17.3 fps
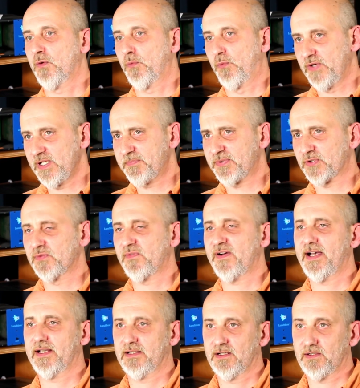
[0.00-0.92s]
we
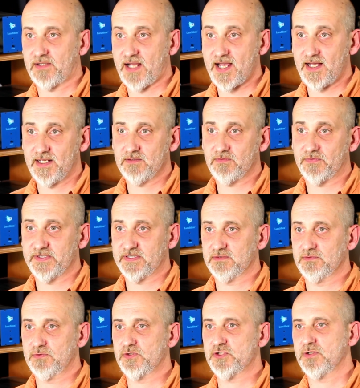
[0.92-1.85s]
provide
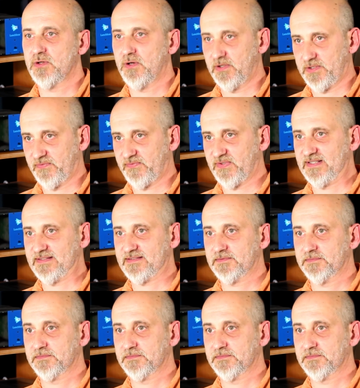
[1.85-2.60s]
high-resolution audio files.